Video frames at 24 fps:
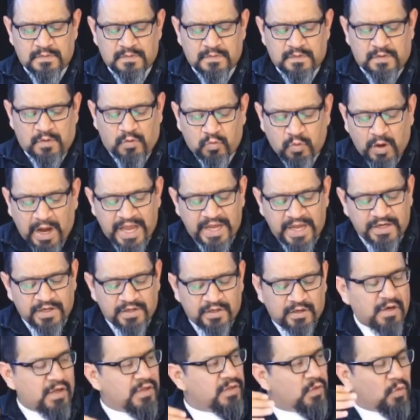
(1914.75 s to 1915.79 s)
The
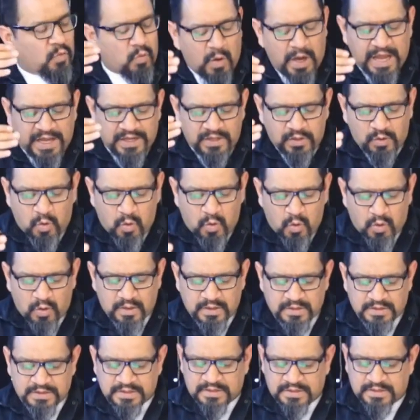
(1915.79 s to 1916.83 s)
rider on the white
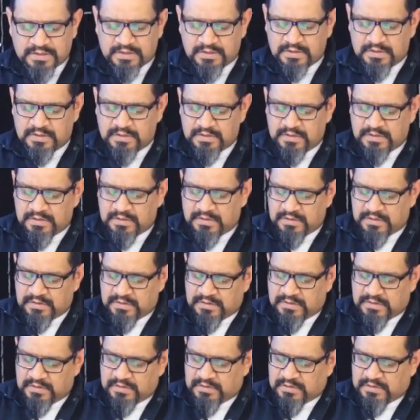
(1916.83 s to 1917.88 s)
horse
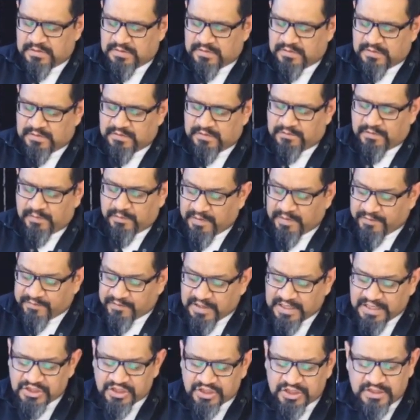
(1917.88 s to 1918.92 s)
from
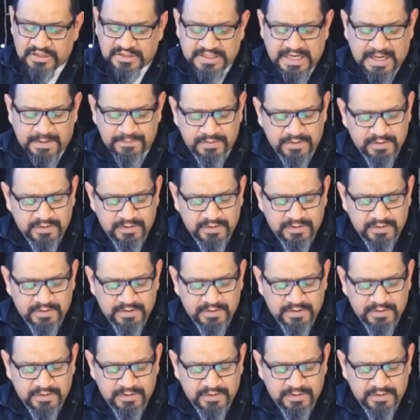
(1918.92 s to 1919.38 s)
Revelation chapter